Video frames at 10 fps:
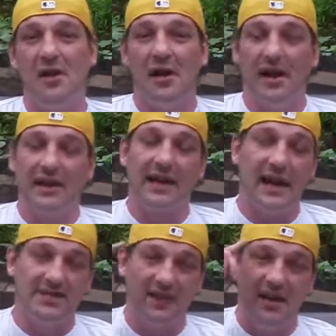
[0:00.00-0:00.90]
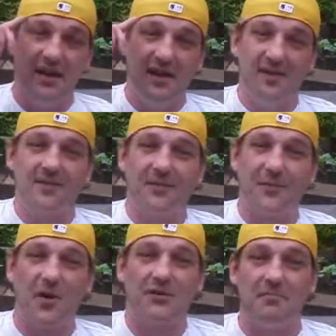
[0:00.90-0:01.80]
And like I said, this is the
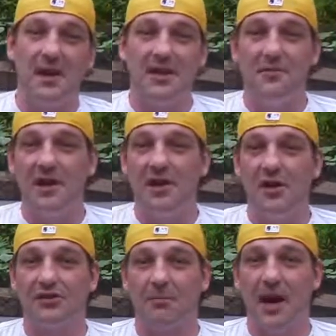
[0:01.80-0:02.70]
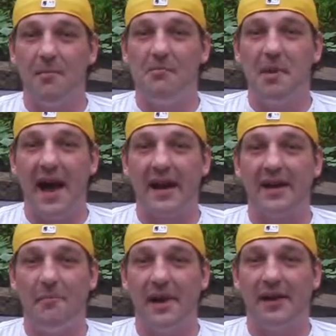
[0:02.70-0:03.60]
first of many videos. I'm coming back.
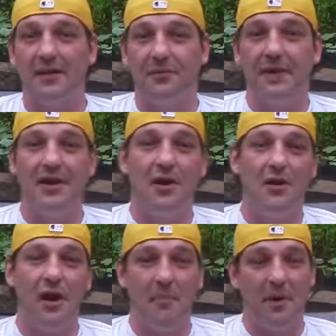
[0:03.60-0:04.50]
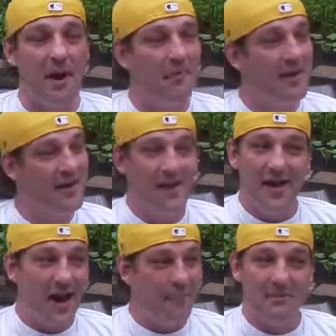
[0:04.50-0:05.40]
I'm making a video. I'm
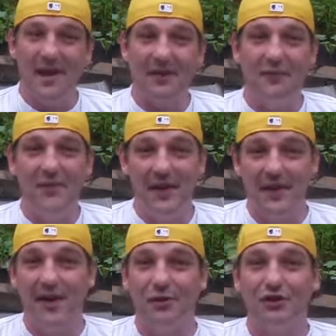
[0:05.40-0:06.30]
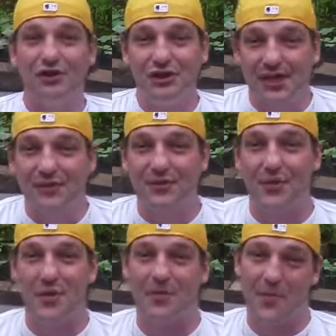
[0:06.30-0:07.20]
going to make a video
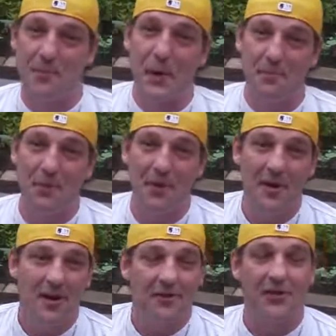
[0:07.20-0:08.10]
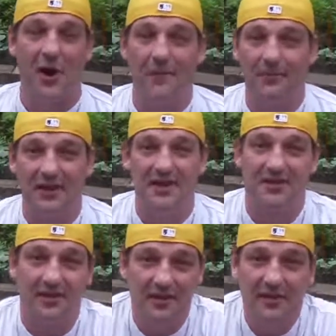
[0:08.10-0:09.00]
shitstorm for people. So
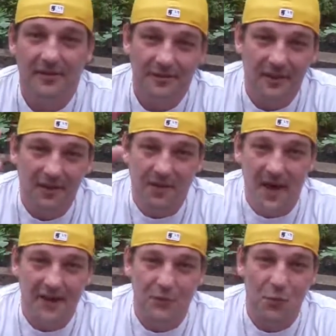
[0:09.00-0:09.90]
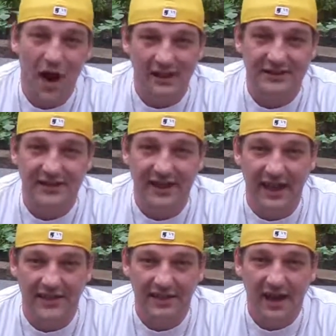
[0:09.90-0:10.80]
listen, thanks for watching
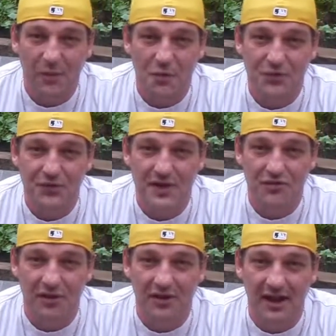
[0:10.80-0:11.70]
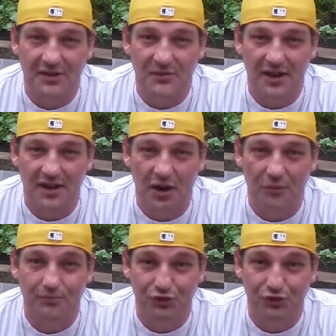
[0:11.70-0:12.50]
again, and we'll see you on the next video.